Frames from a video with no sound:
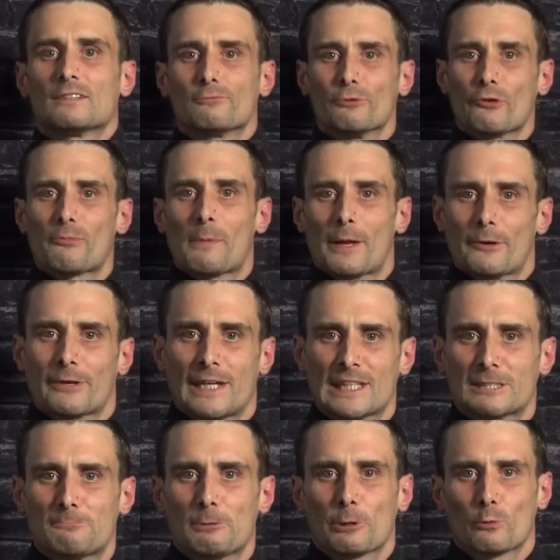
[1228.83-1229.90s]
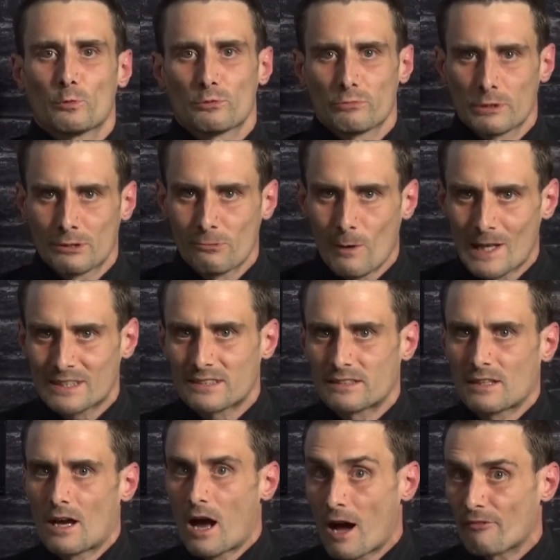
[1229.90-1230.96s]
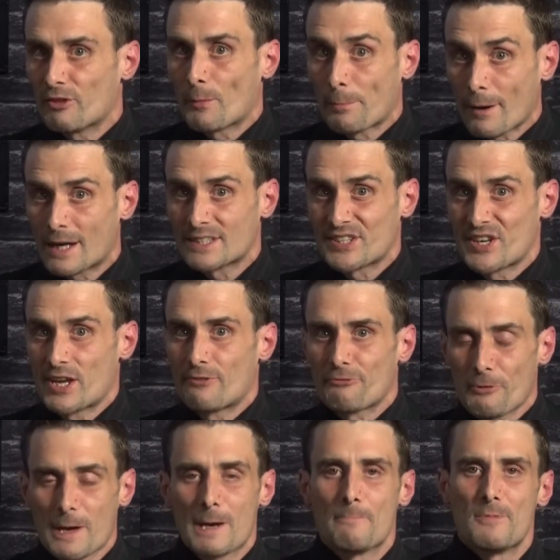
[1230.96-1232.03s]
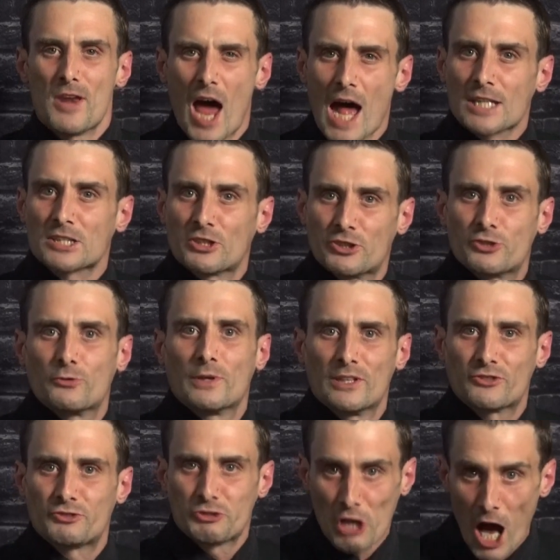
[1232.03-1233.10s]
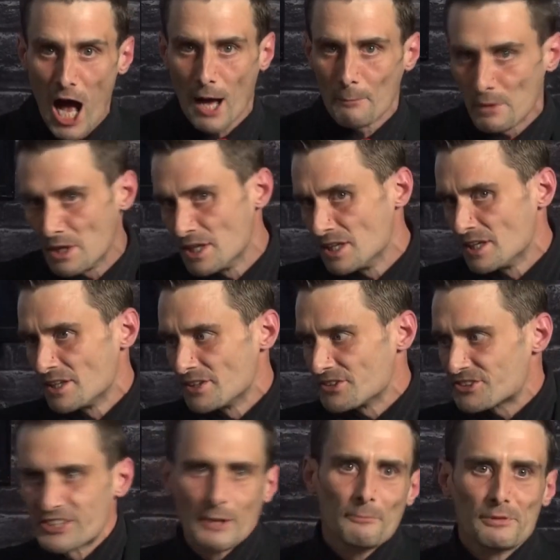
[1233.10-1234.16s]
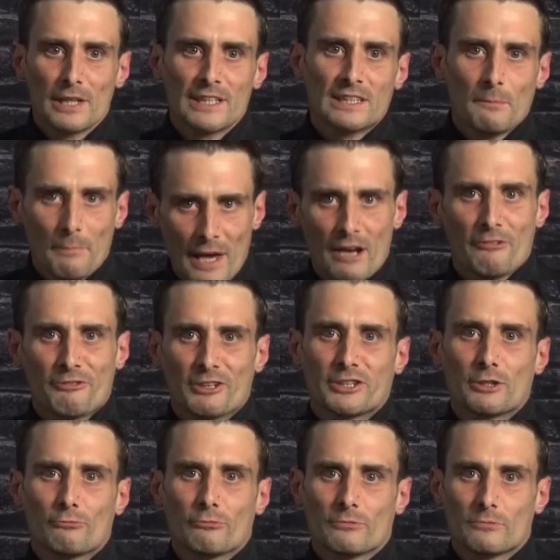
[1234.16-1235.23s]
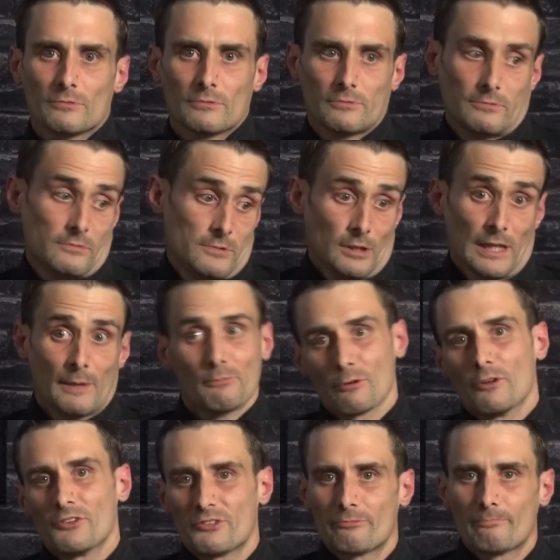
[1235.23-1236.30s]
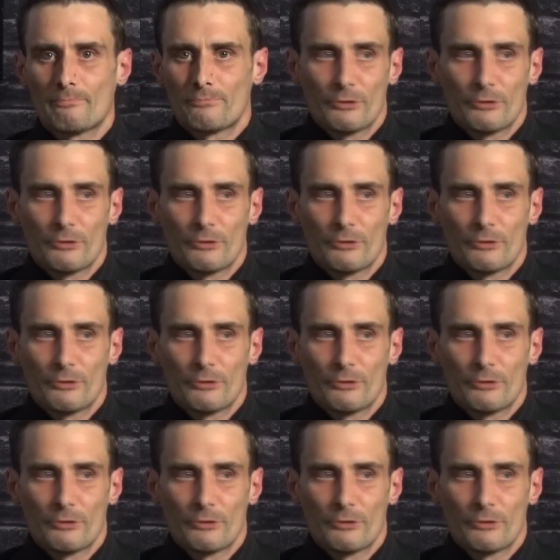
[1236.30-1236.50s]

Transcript: Ruth Bader Ginsburg would request of the president for him not to do his job simply to benefit the liberals.